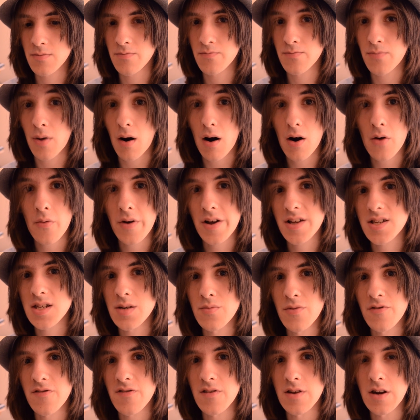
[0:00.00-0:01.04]
borrowing
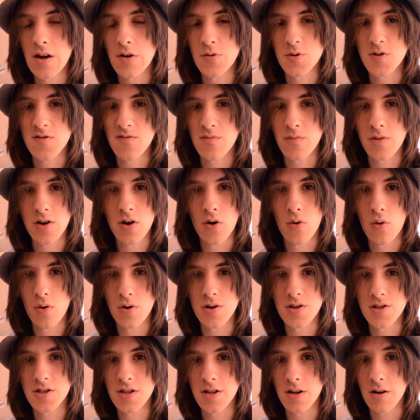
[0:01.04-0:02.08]
some of the notes from the
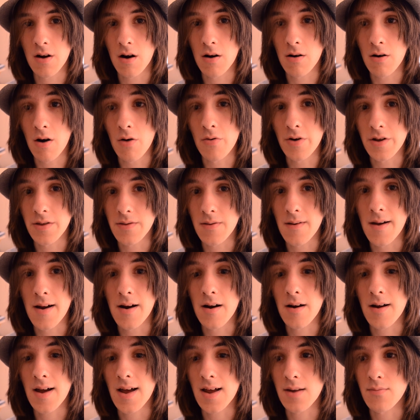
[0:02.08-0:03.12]
chords that are already
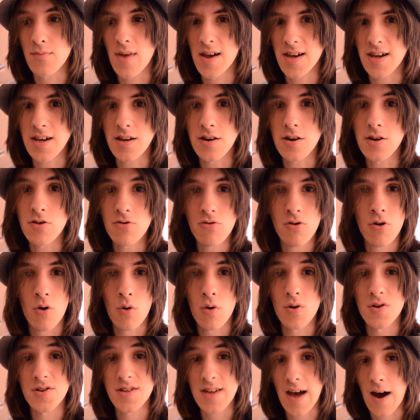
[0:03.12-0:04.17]
there and making new
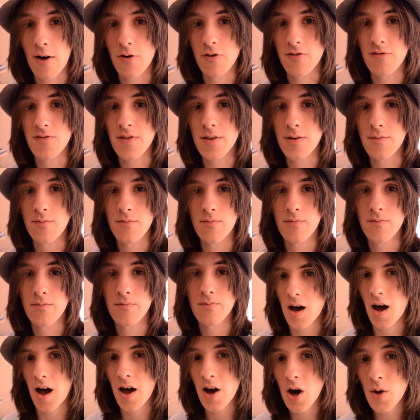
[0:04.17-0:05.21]
chords out of them.
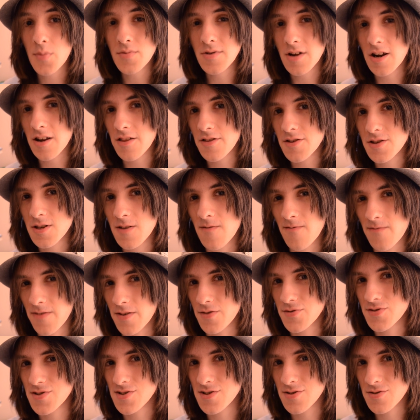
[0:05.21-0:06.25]
I hope none of this
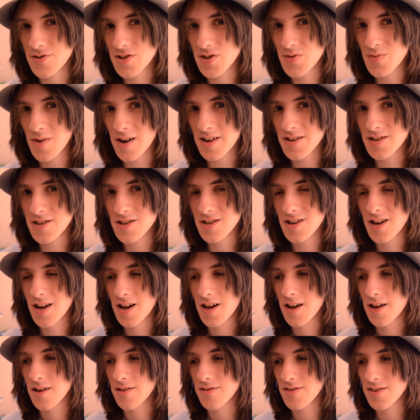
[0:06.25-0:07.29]
confuses you too much.
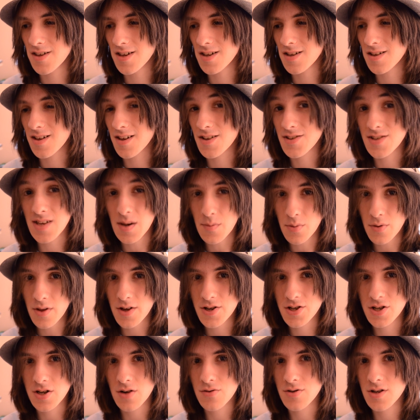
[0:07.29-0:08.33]
The example I
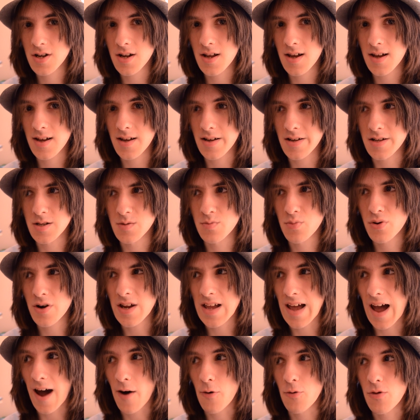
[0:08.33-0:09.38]
showed today is
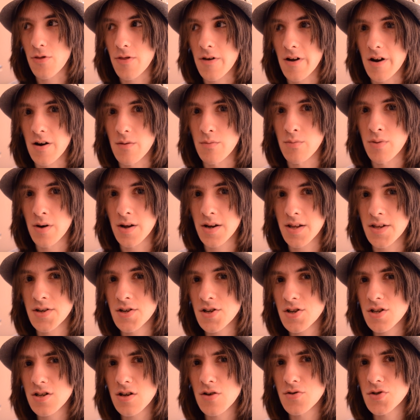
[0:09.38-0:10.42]
pretty out there, but it
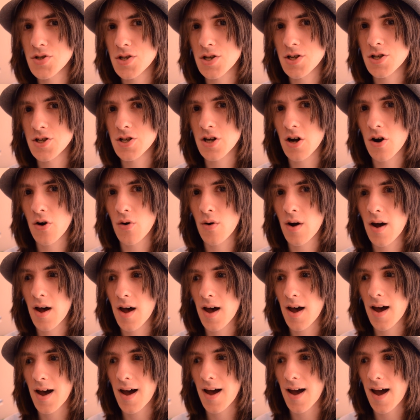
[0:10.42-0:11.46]
just goes to show
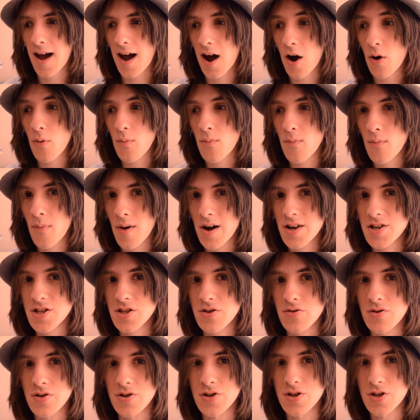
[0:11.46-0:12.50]
how much
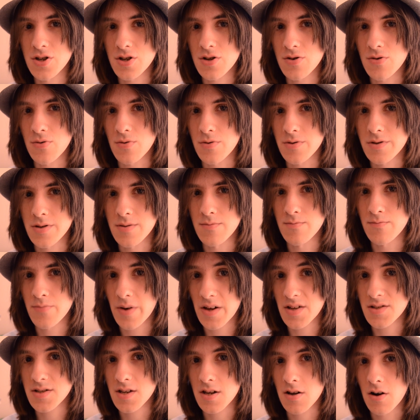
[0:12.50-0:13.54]
you can do with some
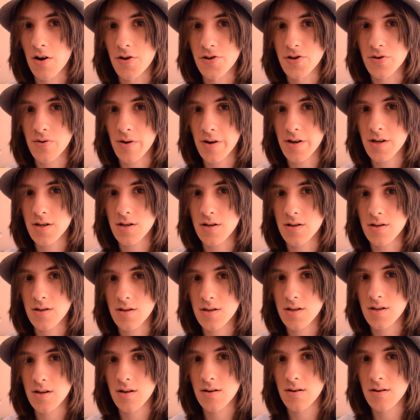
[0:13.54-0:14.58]
basic
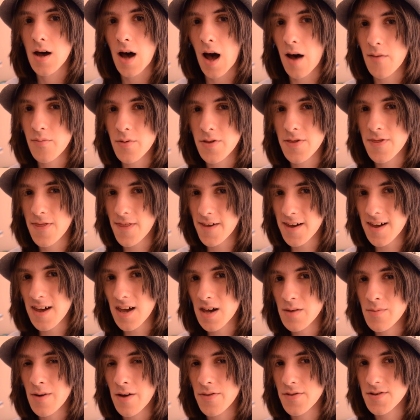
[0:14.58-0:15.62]
alterations. I've been
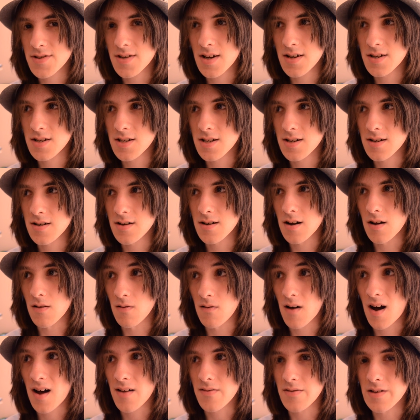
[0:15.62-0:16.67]
thinking about this idea a
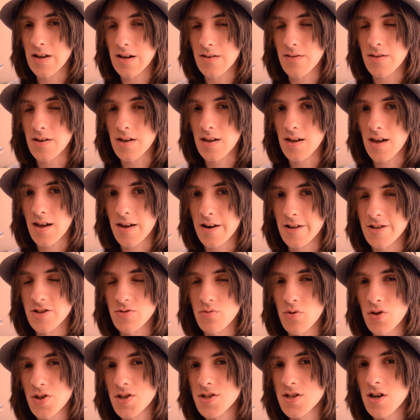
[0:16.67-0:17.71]
lot lately, and
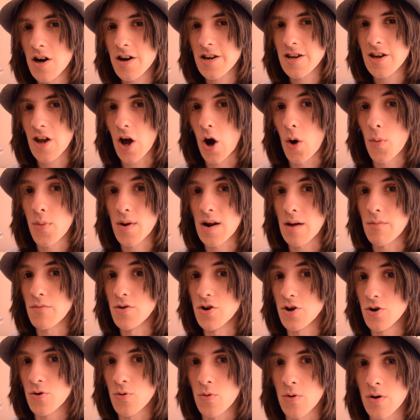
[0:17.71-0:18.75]
it's really starting to open up
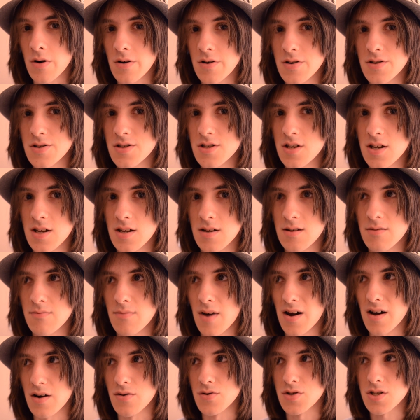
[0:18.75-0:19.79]
new worlds in
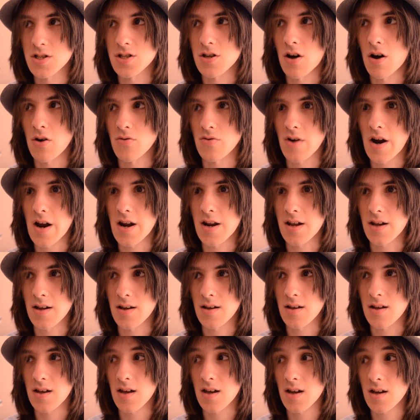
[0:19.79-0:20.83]
my own
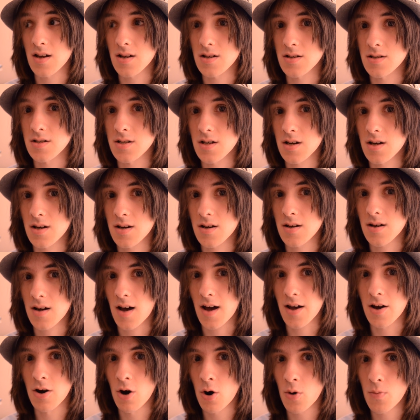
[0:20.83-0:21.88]
songwriting, and
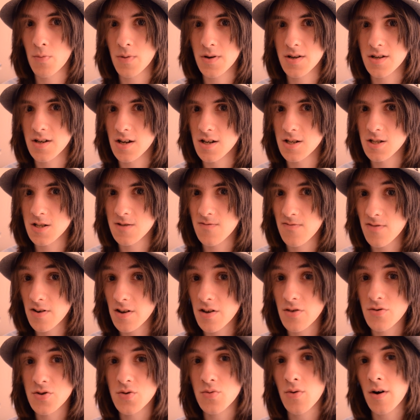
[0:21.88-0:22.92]
I hope it does for
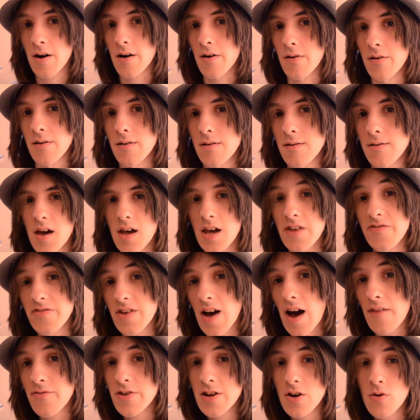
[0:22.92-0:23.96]
you as well. If you
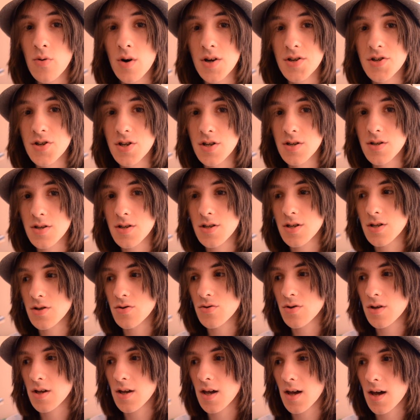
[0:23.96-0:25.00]
have any questions, you
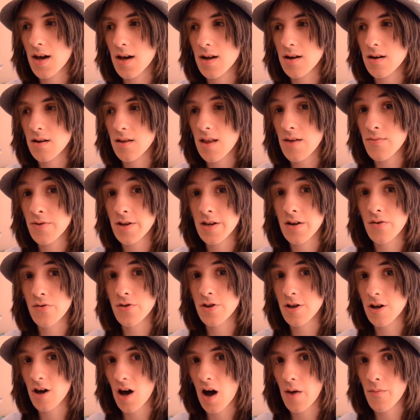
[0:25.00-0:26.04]
can let me know in
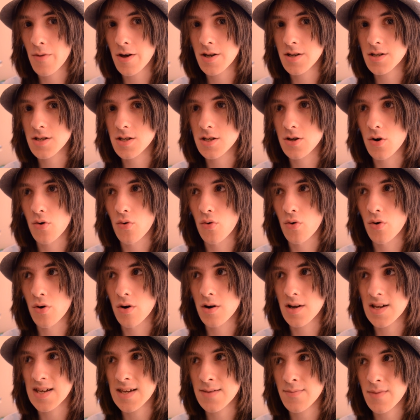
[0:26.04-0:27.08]
the comments
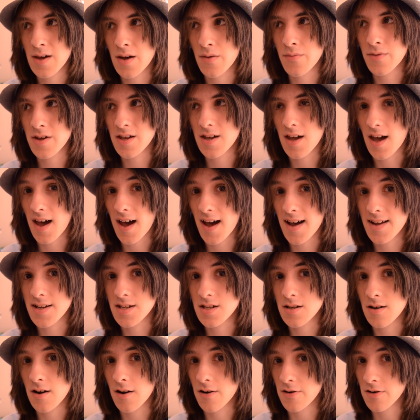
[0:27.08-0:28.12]
or email me
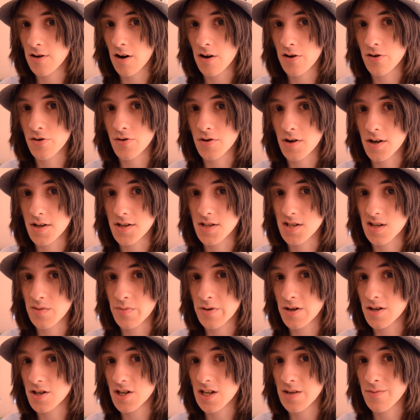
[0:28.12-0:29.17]
at
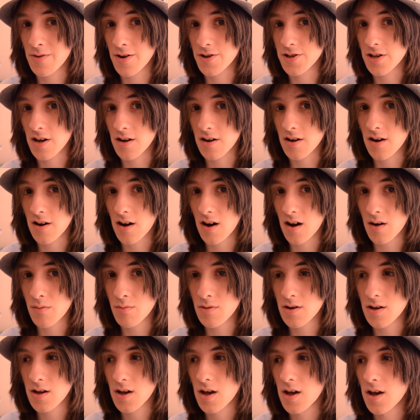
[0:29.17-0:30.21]

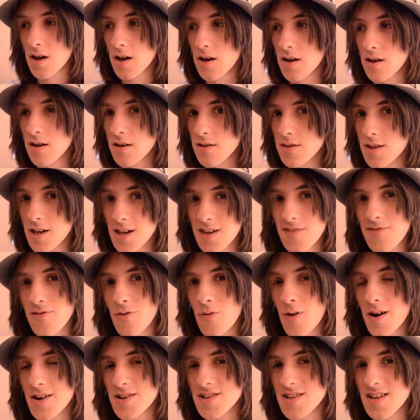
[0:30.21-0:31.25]
ongakuconcept@gmail.com. Thank you for
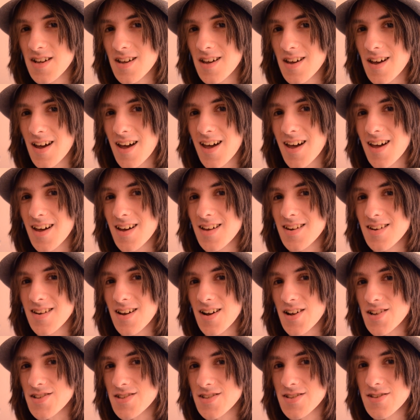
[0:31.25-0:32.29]
watching, and
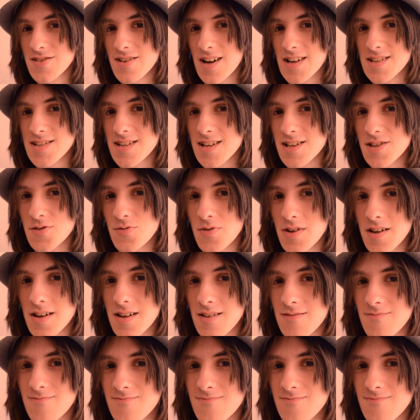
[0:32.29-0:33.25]
I'll see you guys next week.